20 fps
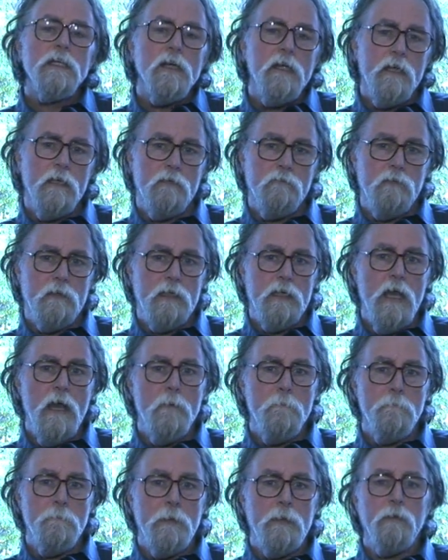Hillary
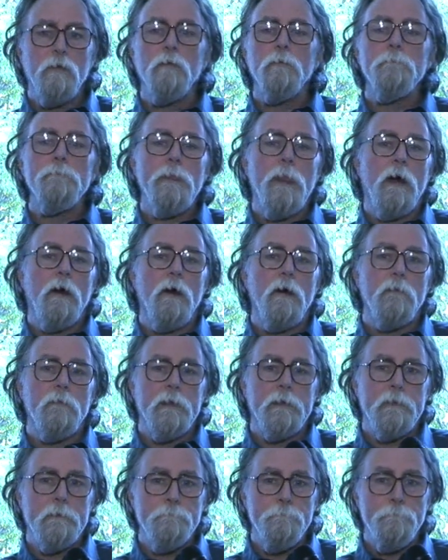and Bill are
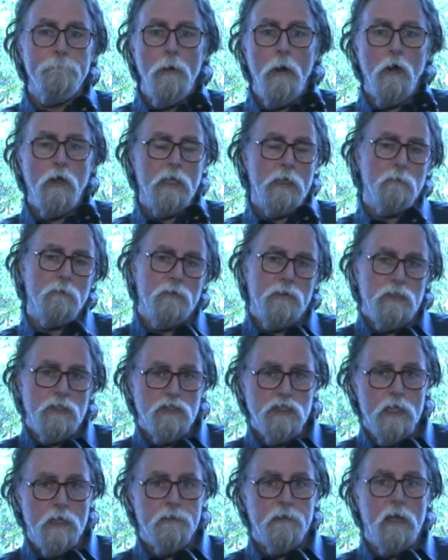in pocket with
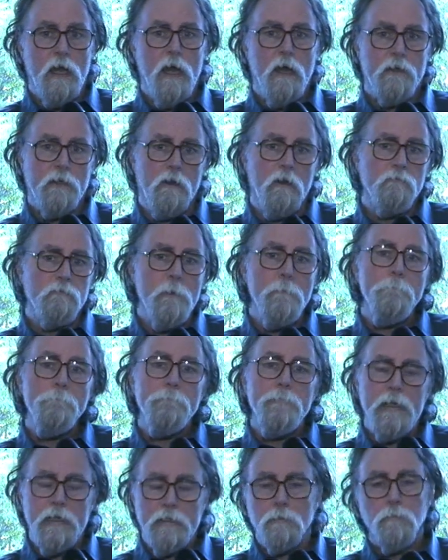each other and are in
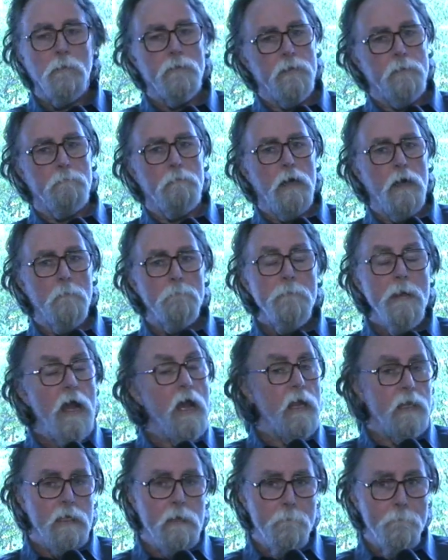bed with the mob
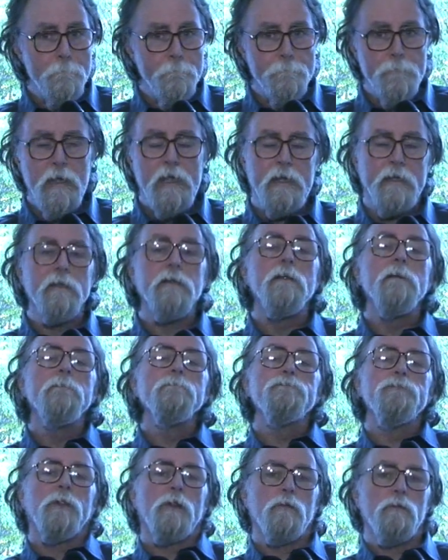and in bed
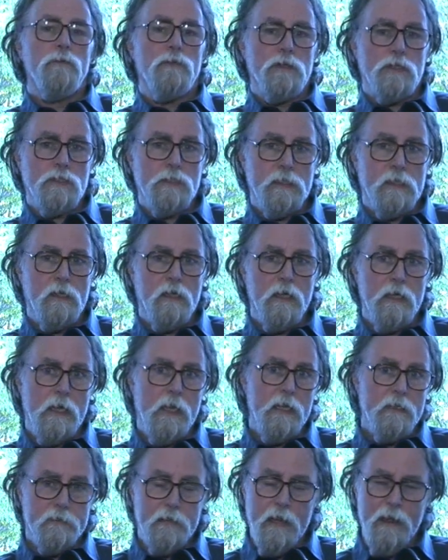with the
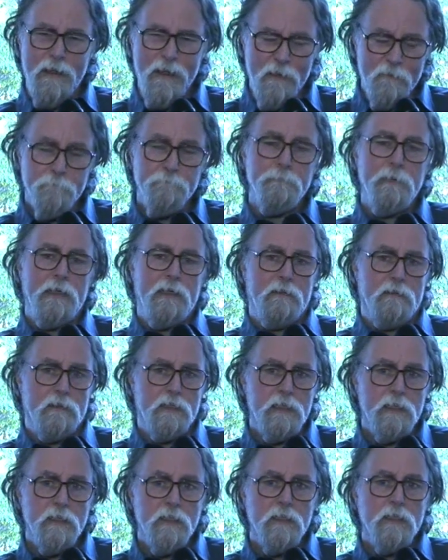CIA and have been.
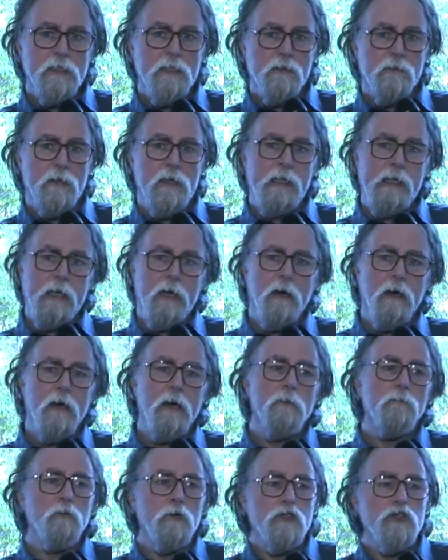They
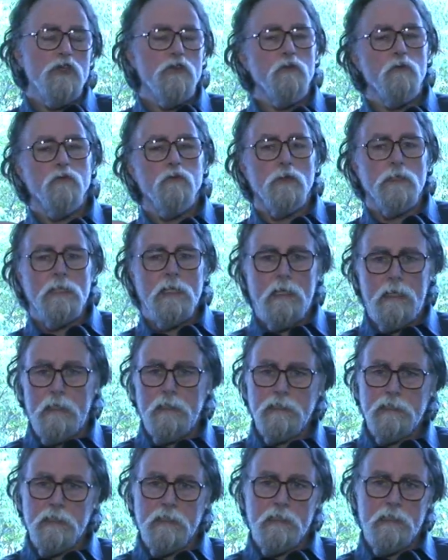are what you would
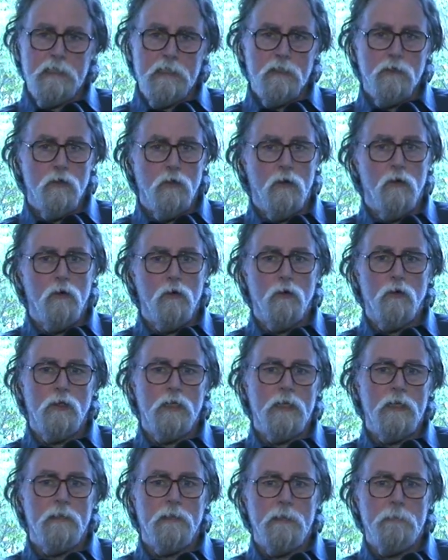classically call
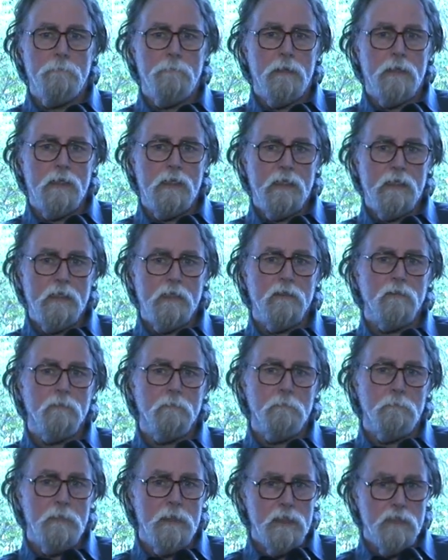in the political
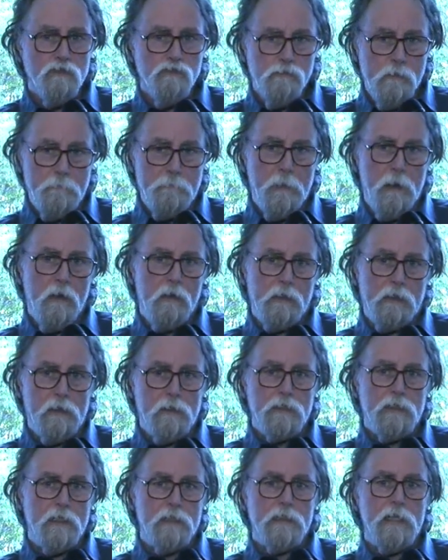military
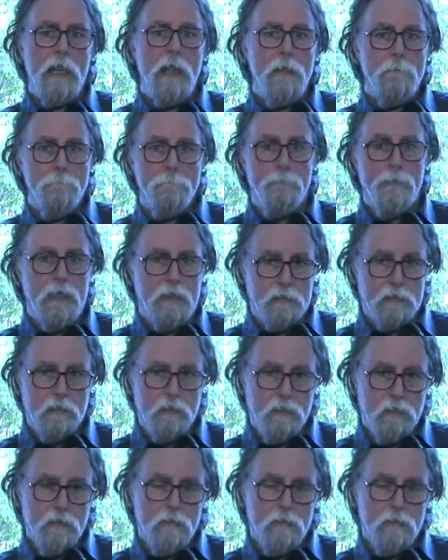parlance as embed.